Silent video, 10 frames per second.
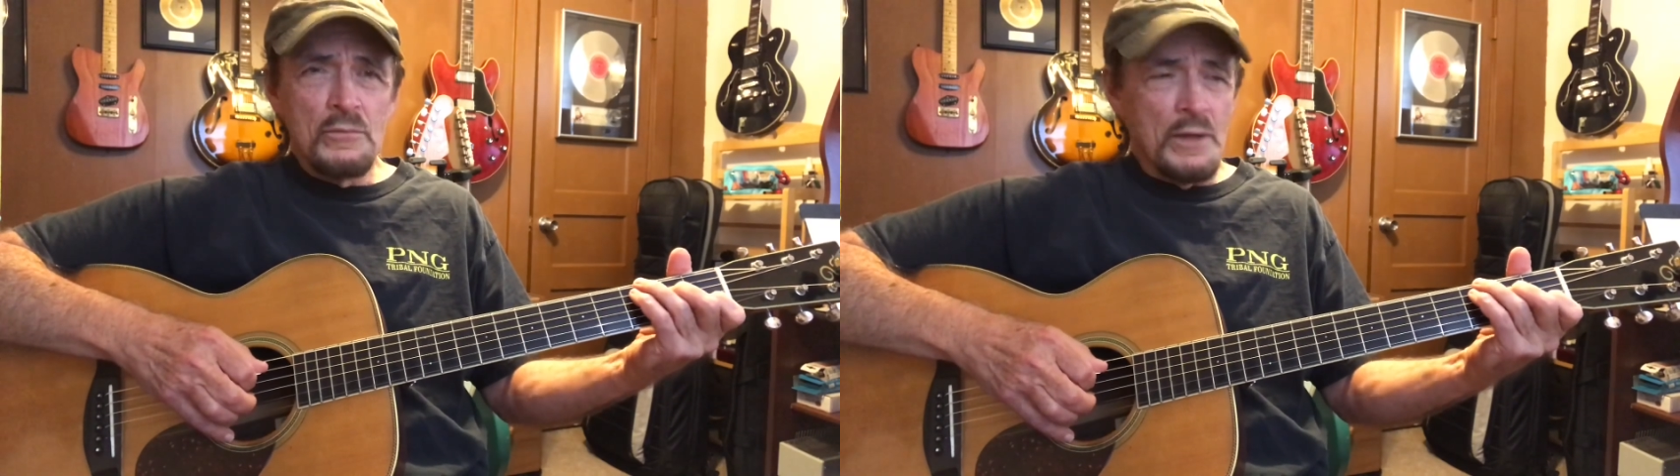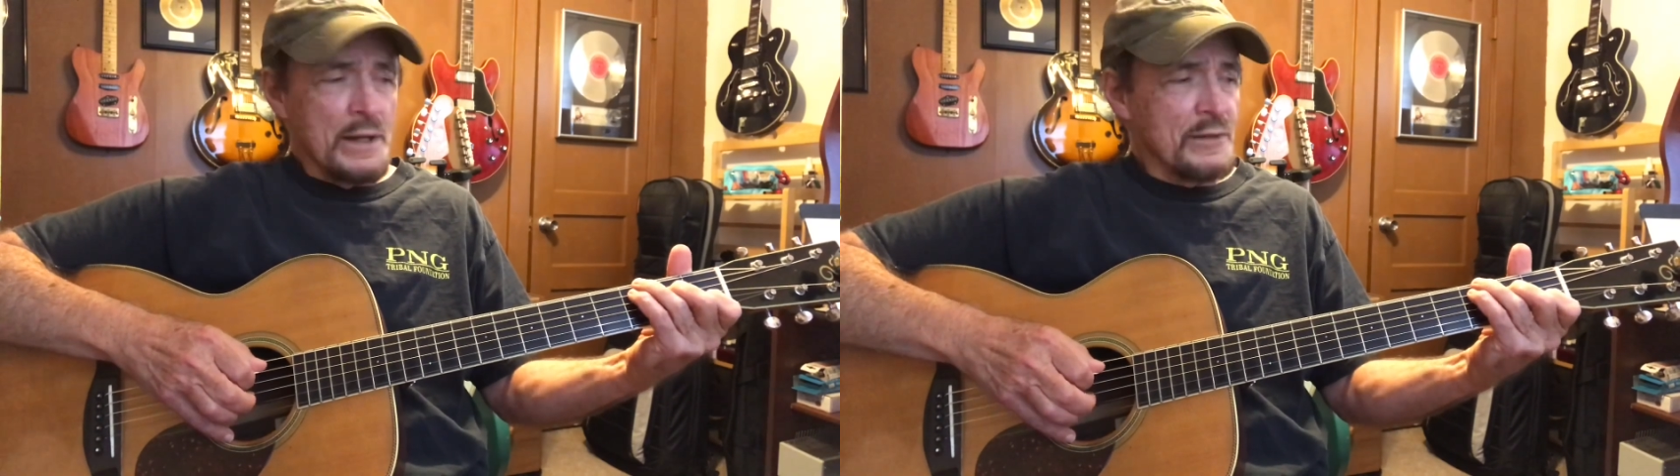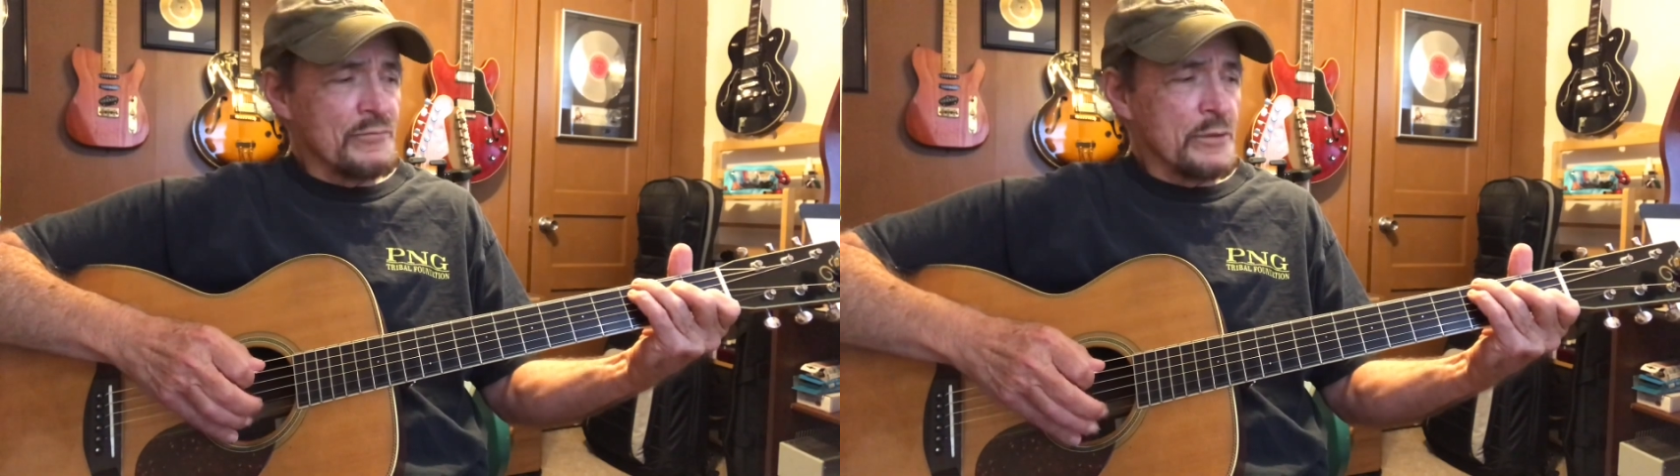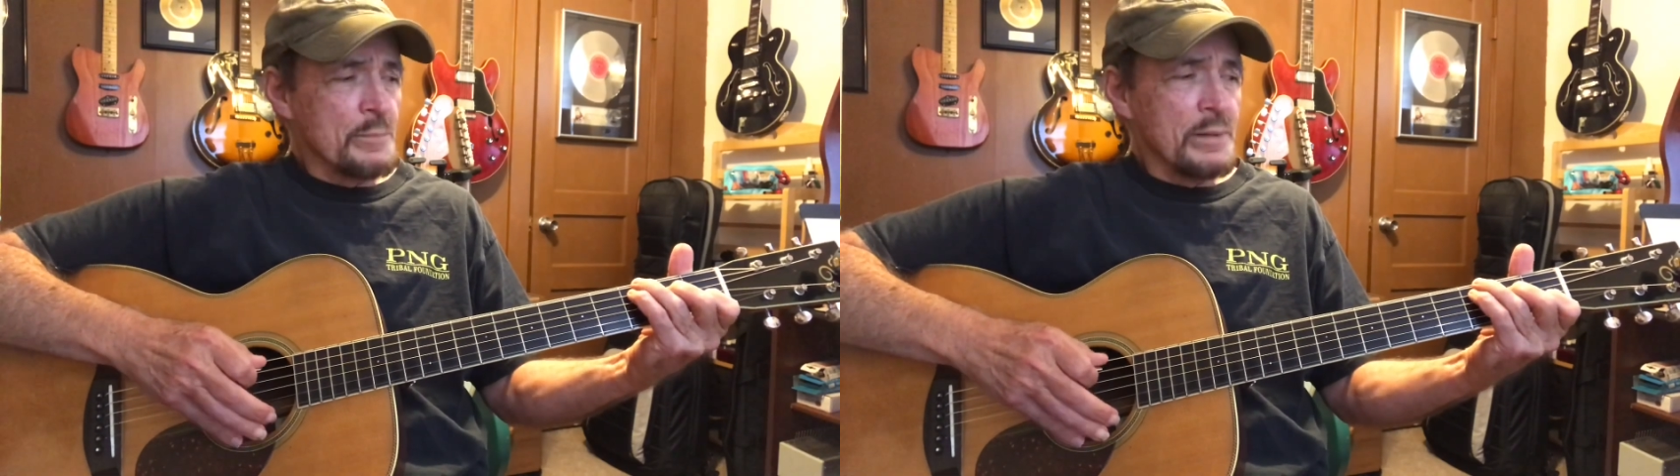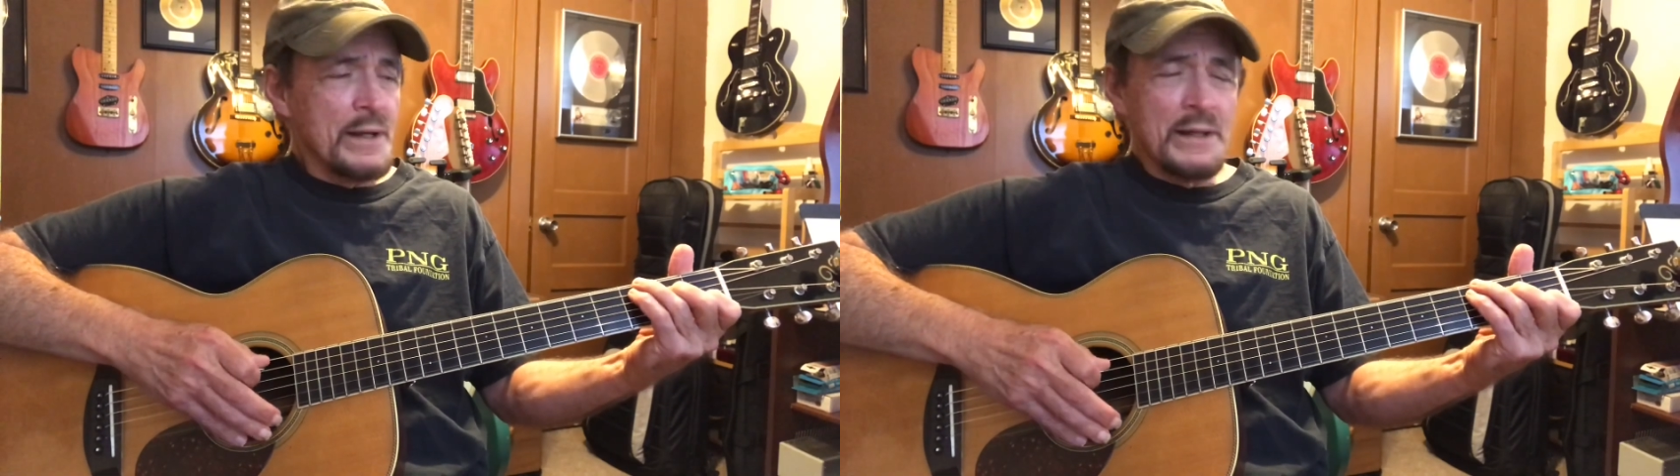like if you're
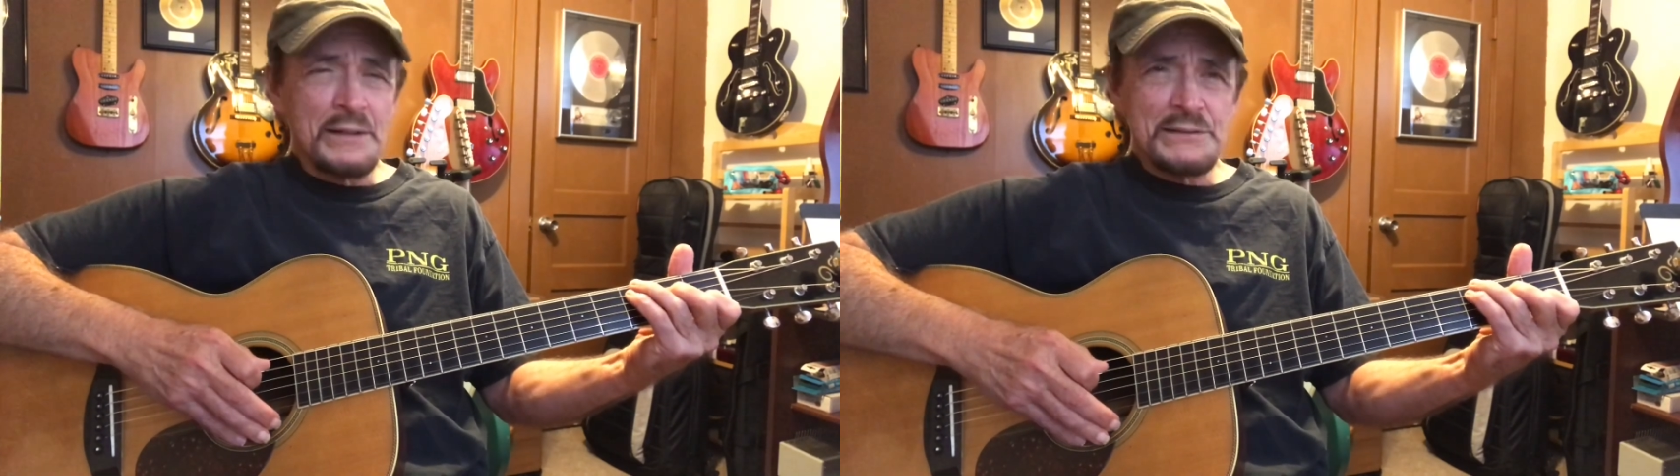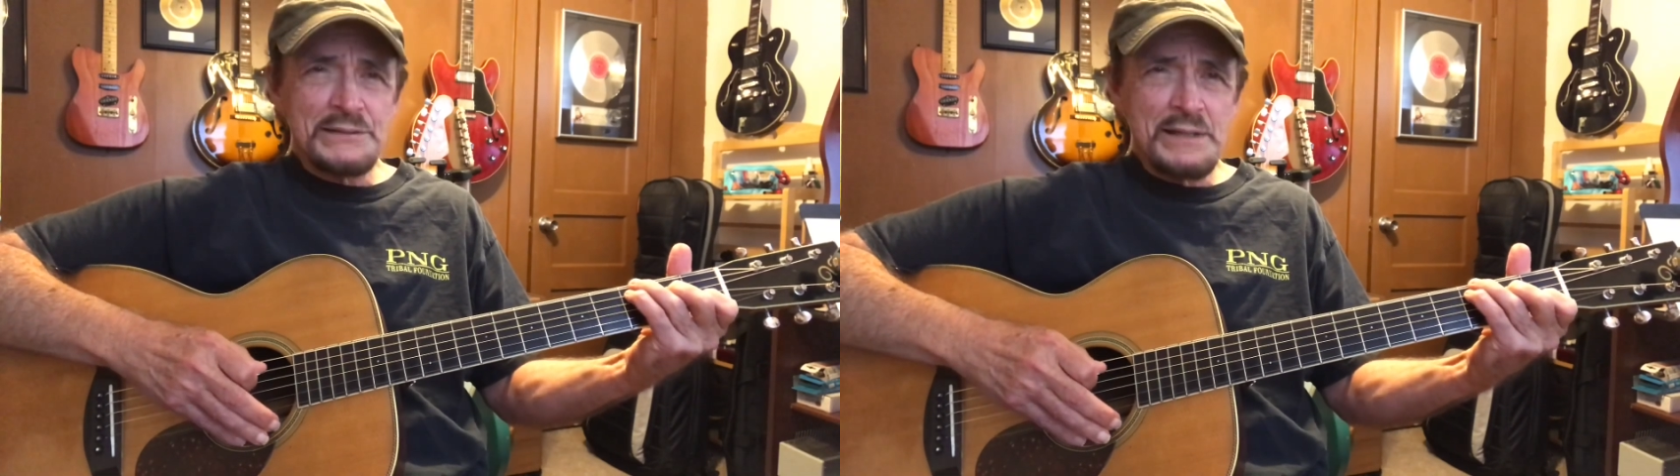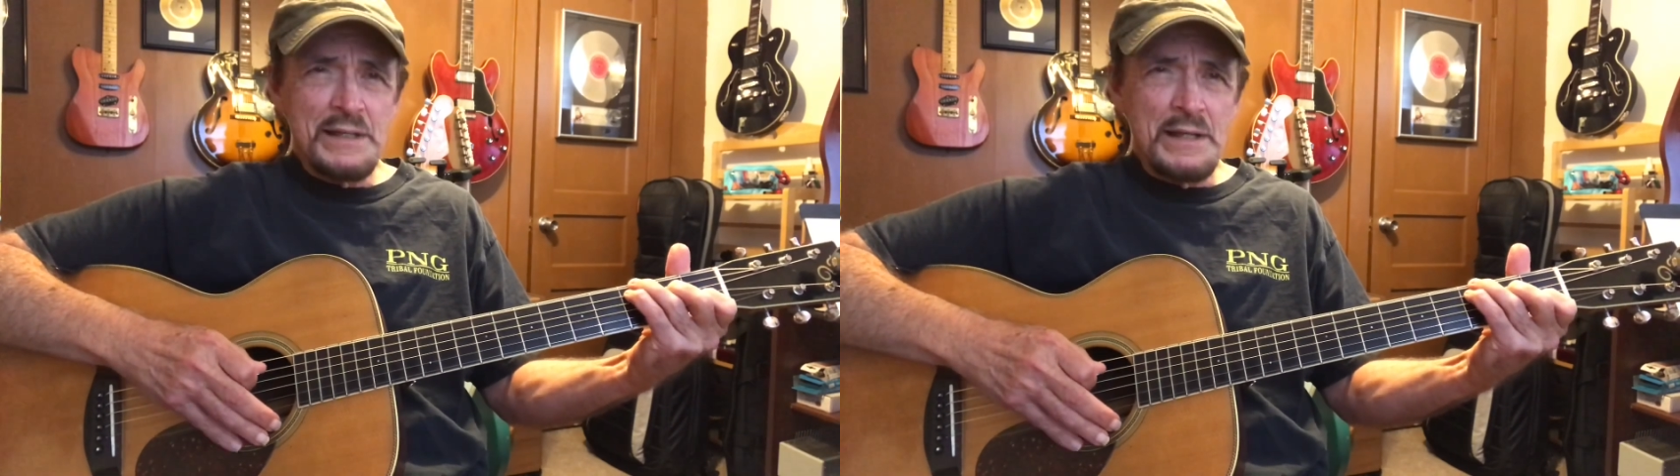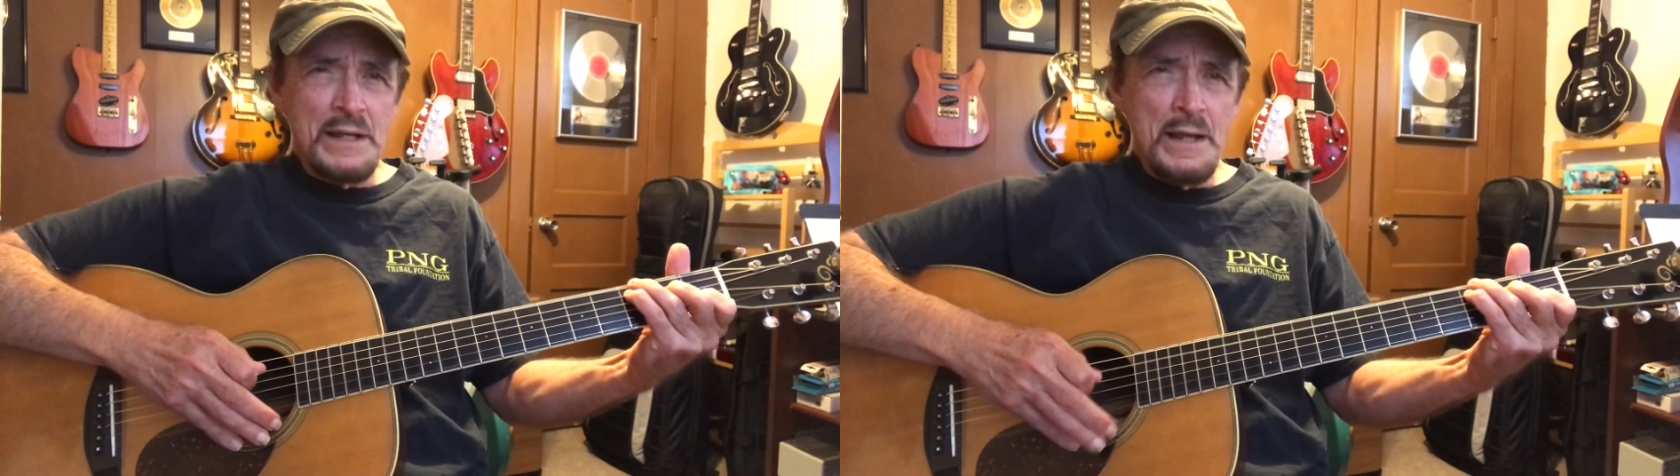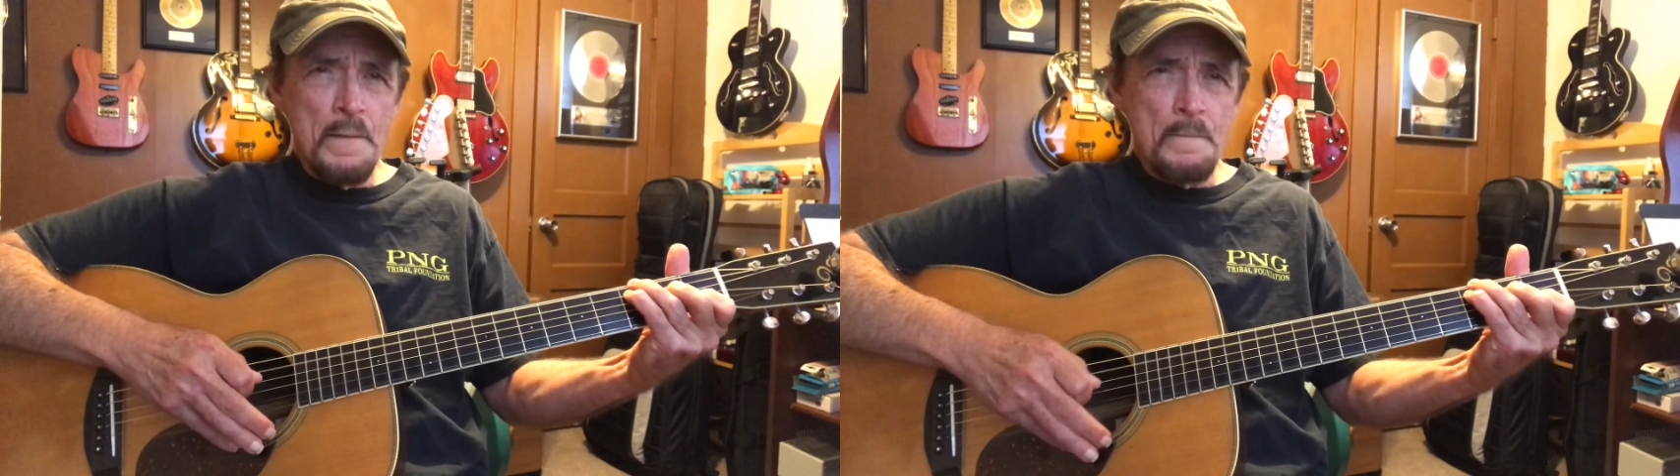playing a C,